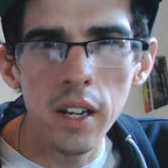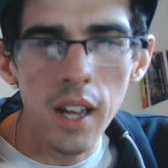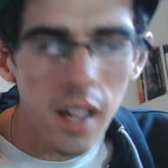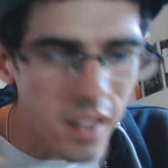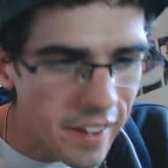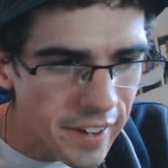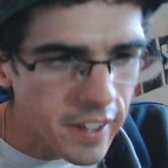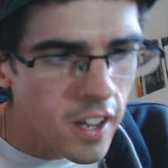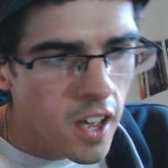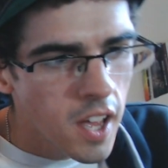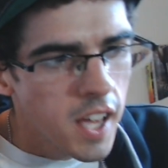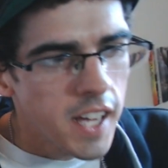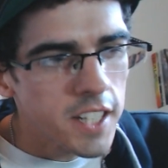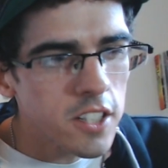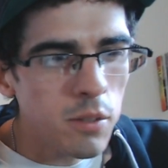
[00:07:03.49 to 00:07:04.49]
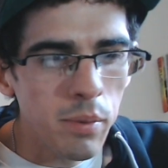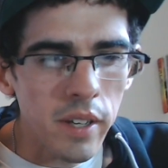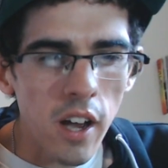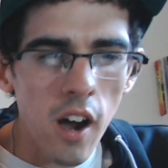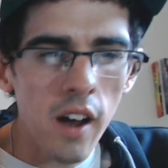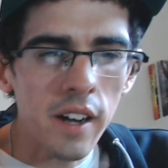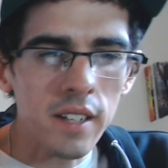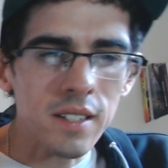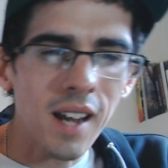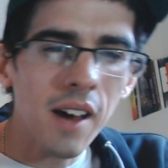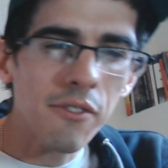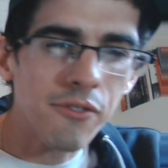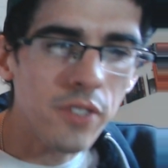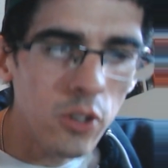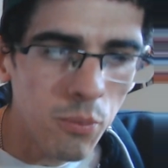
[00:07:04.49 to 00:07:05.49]
Like, to be honest, I
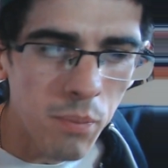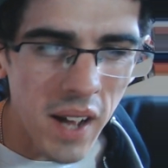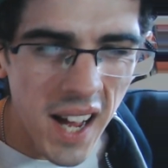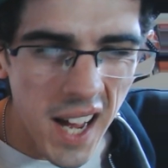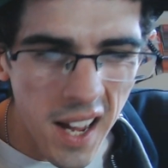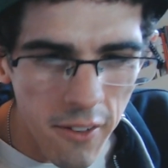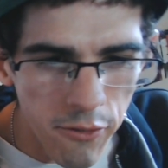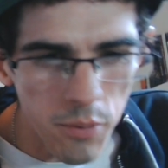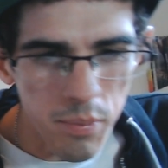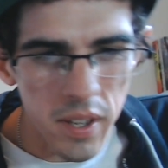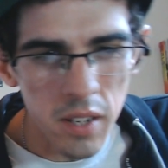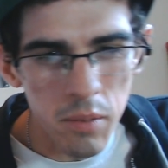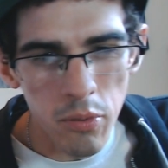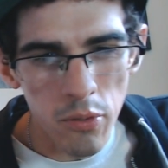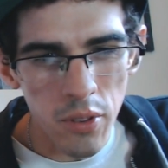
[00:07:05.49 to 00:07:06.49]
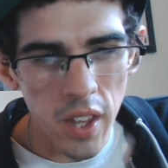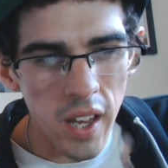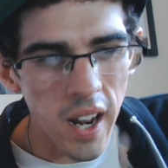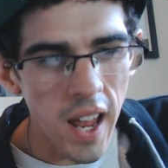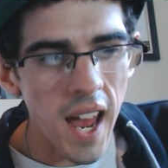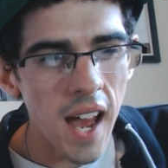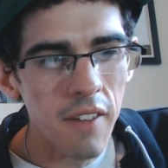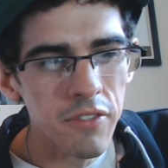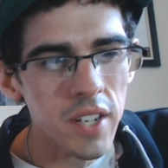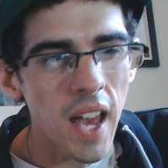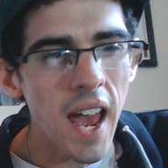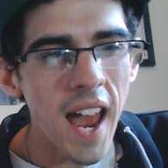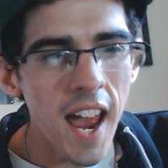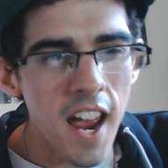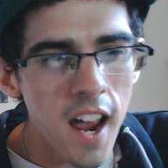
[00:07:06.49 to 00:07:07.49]
feel bad for people that have to
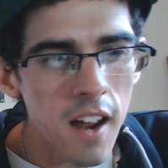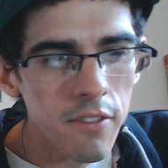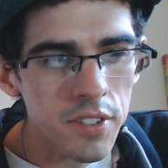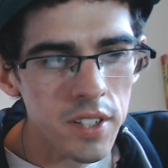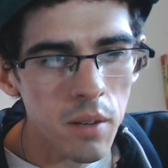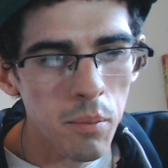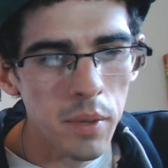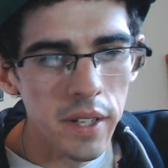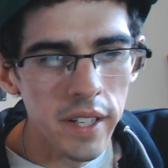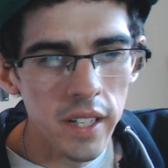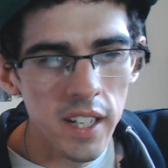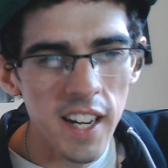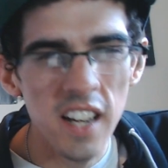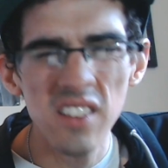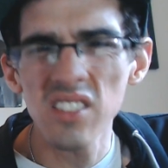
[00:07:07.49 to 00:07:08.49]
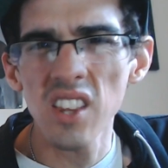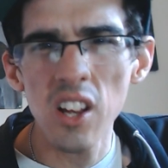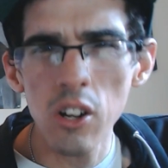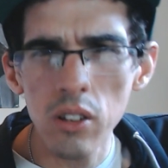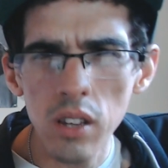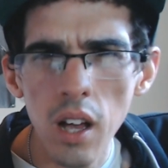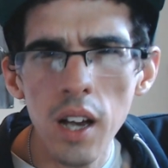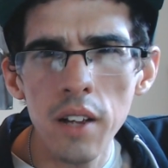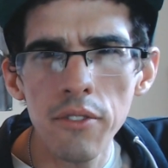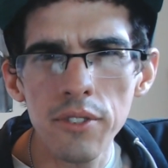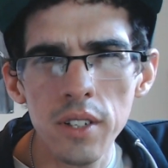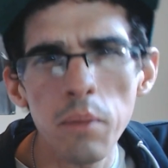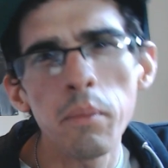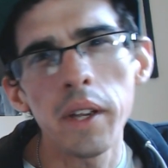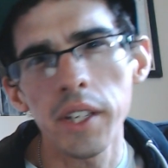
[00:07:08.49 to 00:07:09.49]
have somebody in their life to
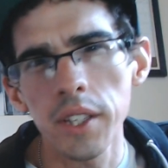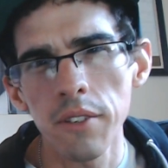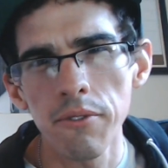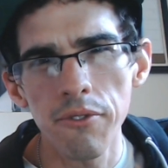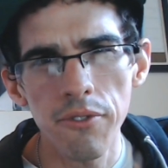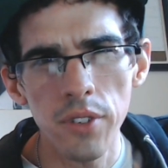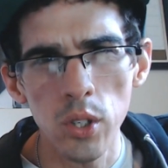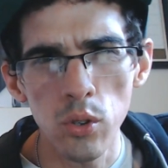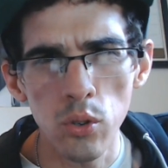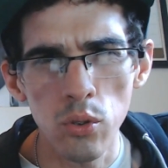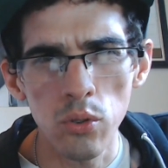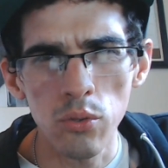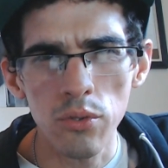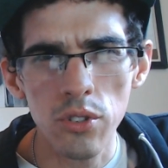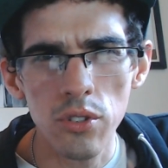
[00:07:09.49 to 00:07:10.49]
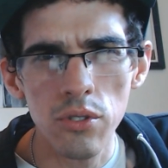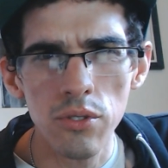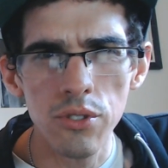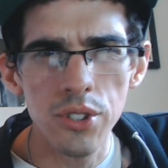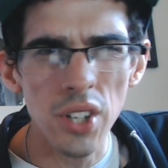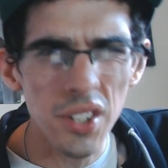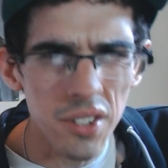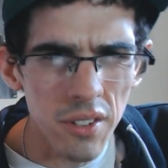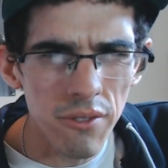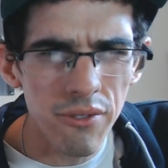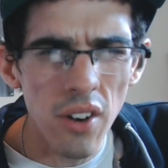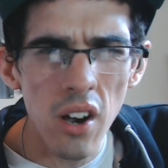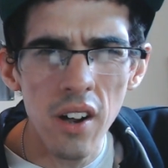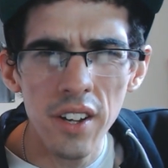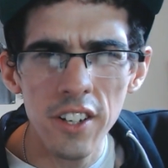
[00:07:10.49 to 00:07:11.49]
make them feel
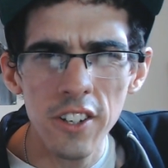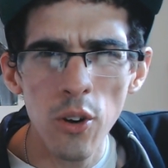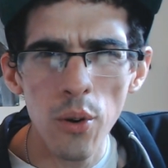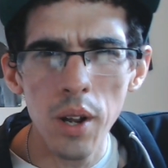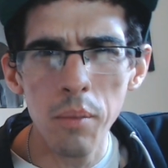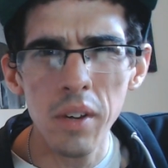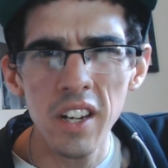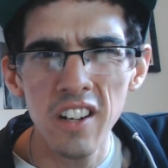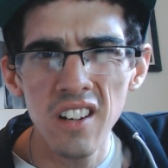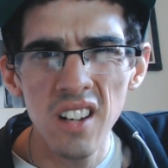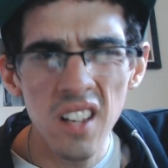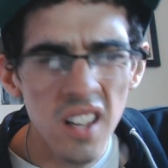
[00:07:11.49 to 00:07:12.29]
justified, you know what I mean?